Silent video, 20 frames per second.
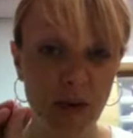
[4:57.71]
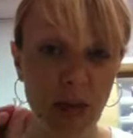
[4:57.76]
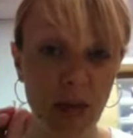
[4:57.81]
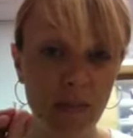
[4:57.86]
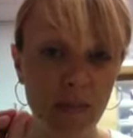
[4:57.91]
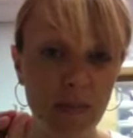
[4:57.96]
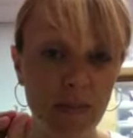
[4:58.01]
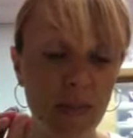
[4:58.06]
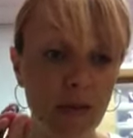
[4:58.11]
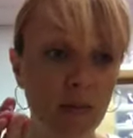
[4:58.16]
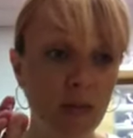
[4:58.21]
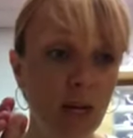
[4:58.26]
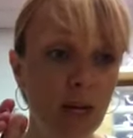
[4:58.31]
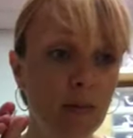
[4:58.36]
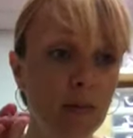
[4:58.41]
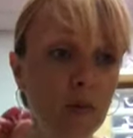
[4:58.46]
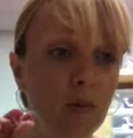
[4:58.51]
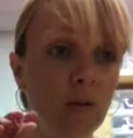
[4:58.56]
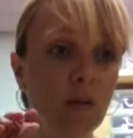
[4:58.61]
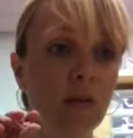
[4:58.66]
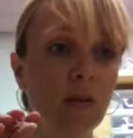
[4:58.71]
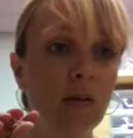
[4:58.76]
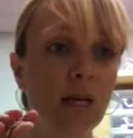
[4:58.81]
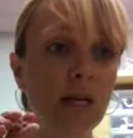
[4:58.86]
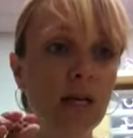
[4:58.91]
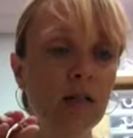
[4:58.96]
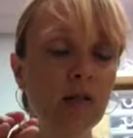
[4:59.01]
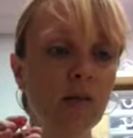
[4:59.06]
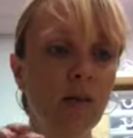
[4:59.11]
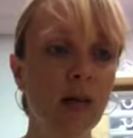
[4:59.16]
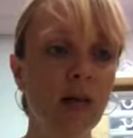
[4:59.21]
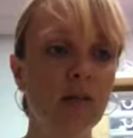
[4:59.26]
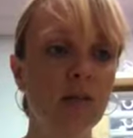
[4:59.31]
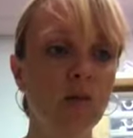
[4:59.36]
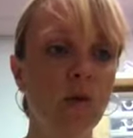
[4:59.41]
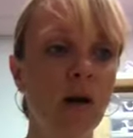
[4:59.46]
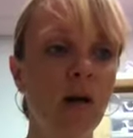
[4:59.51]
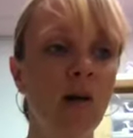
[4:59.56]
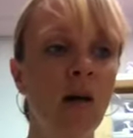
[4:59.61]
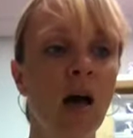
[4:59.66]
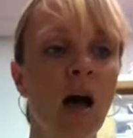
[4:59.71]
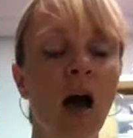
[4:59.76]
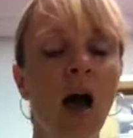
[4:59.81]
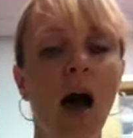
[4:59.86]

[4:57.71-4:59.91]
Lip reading: It sometimes will do that as well.